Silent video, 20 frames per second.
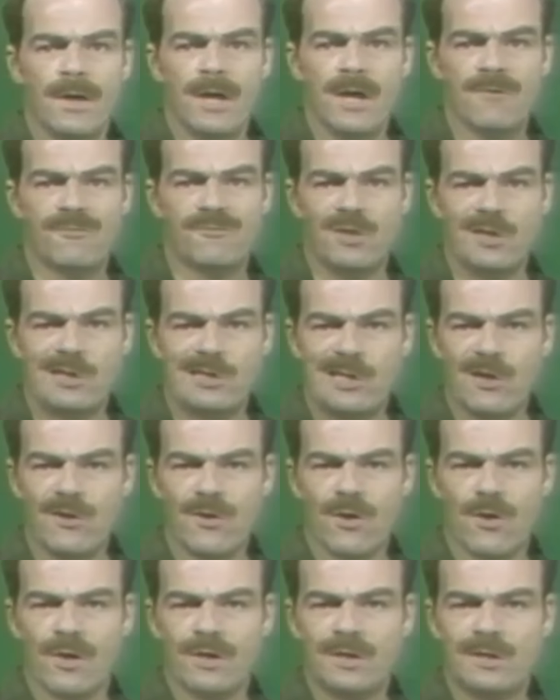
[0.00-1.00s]
If the
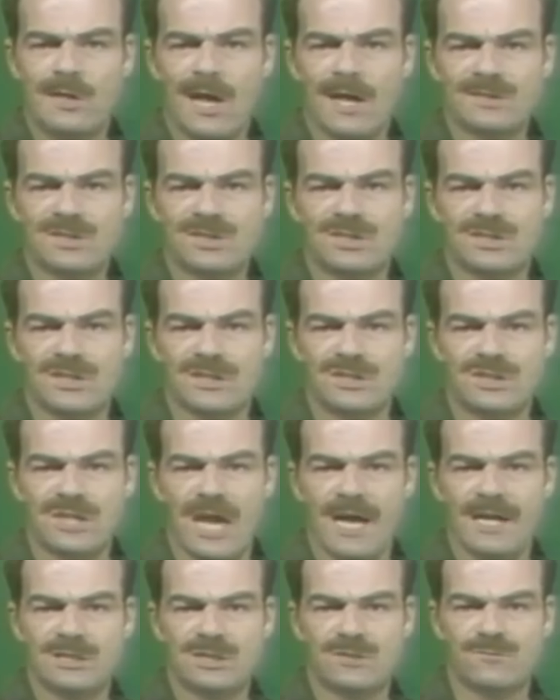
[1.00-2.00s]
shooter adjusts the
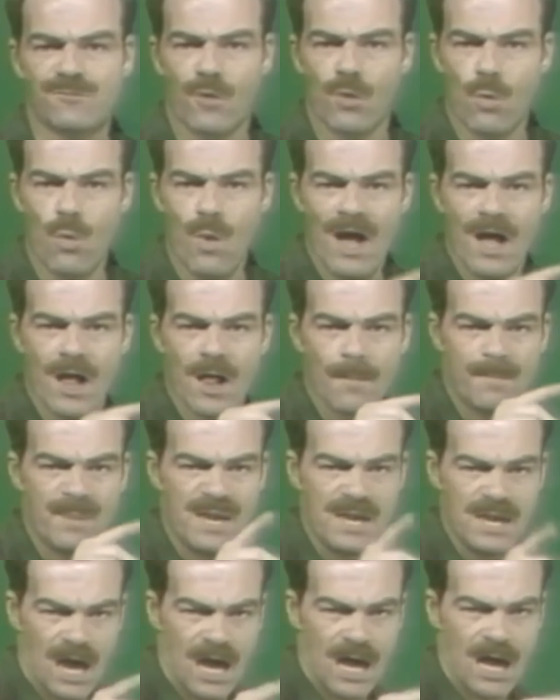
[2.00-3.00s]
sights for well
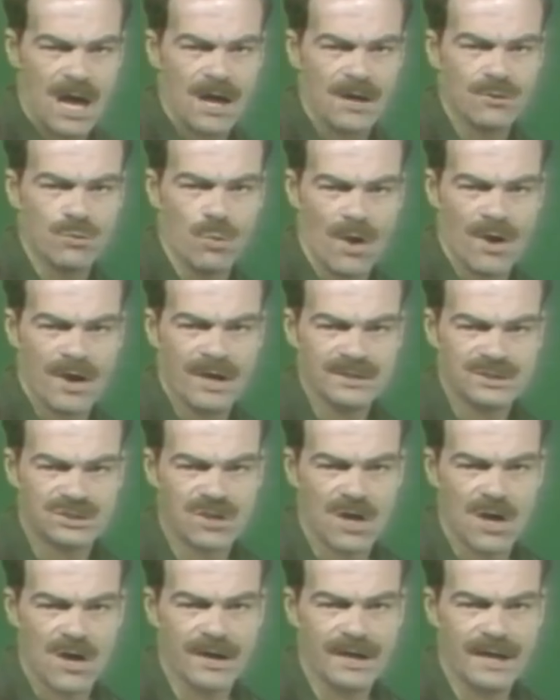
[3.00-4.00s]
beyond where his
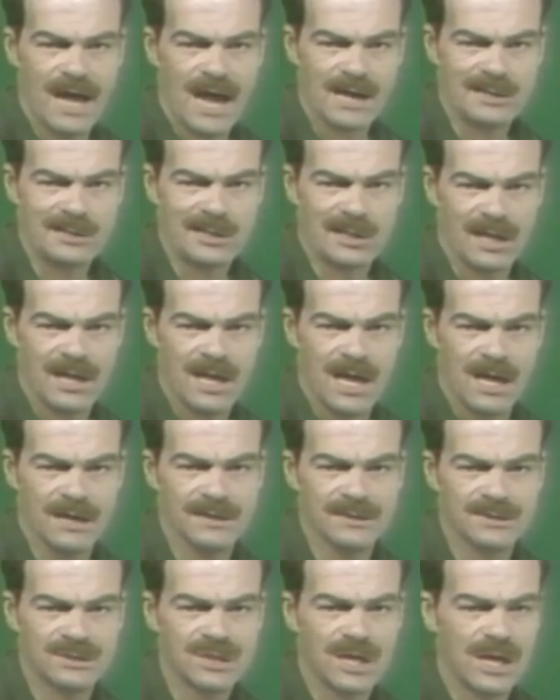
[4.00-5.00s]
target actually
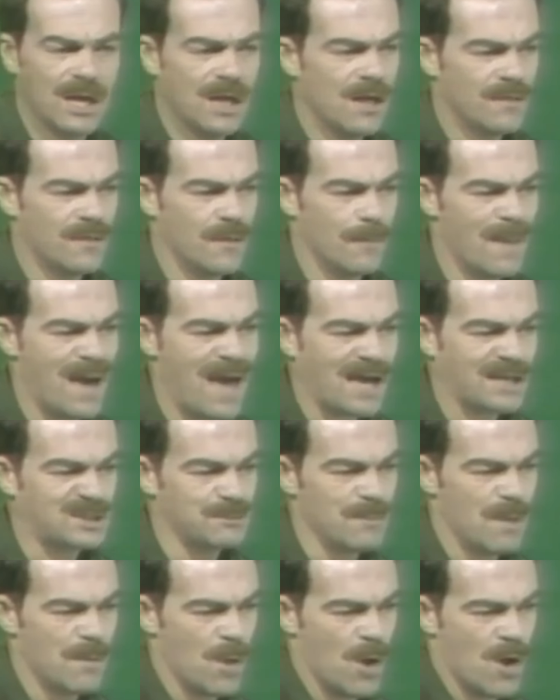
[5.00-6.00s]
is, the
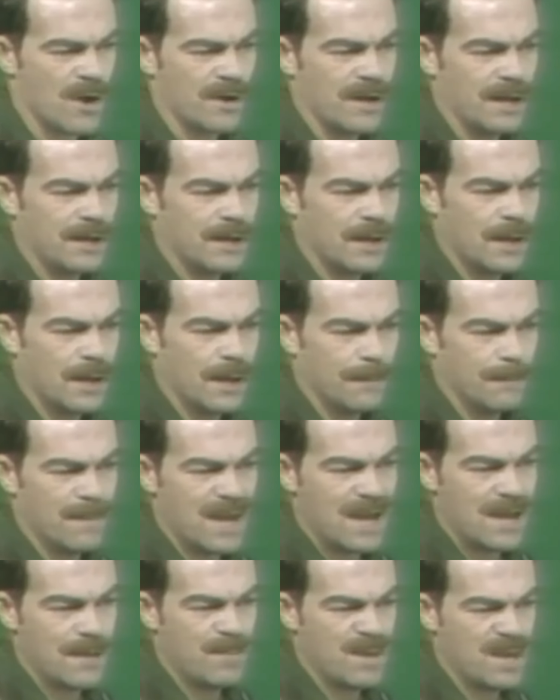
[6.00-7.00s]
maximum ordinate
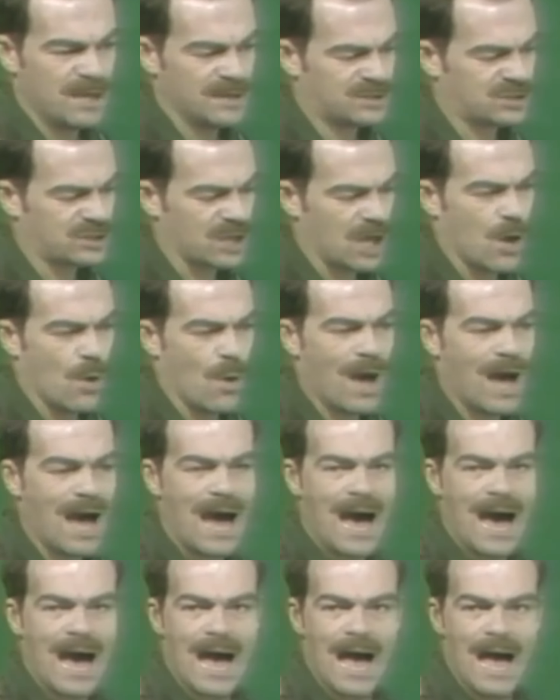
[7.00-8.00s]
may be so
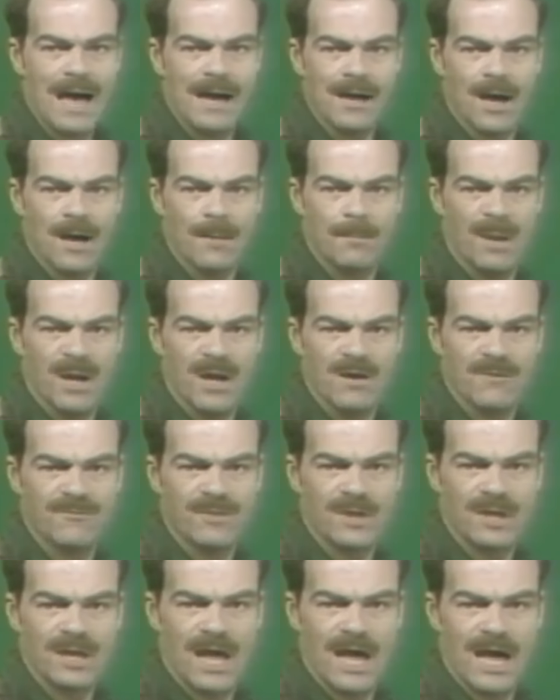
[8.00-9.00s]
high
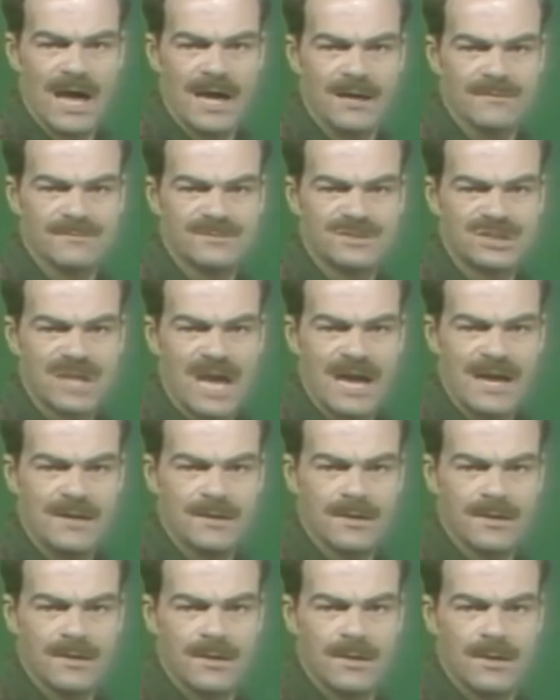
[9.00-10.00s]
above the line of sight
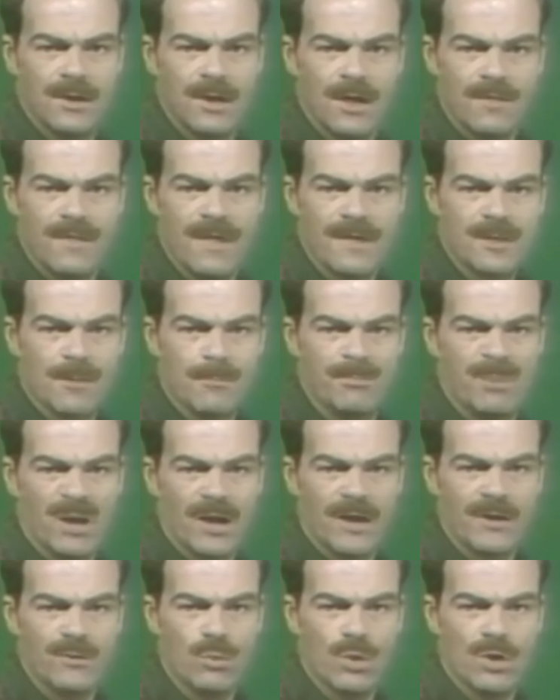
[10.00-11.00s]
that the
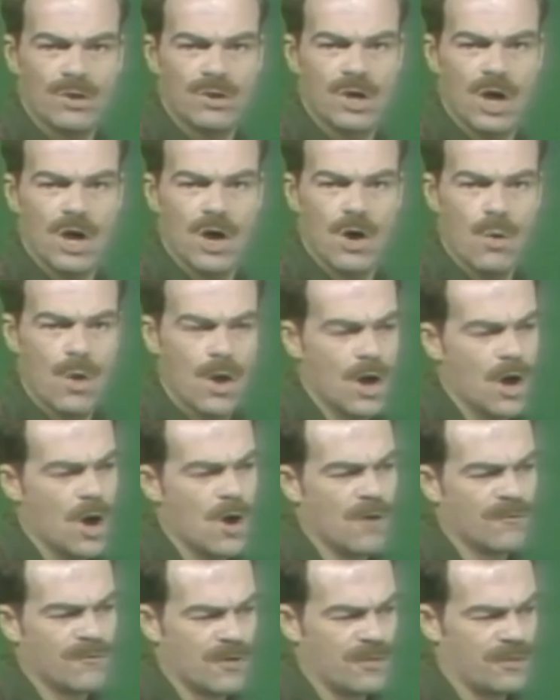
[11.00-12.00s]
bullet will go
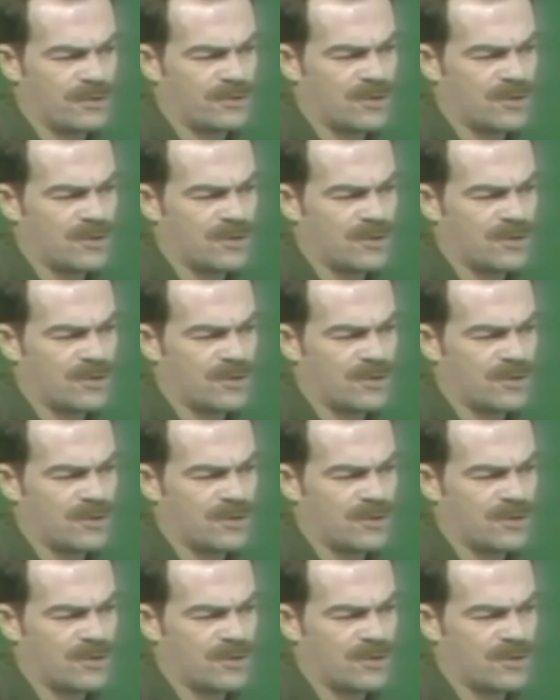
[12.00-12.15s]
over the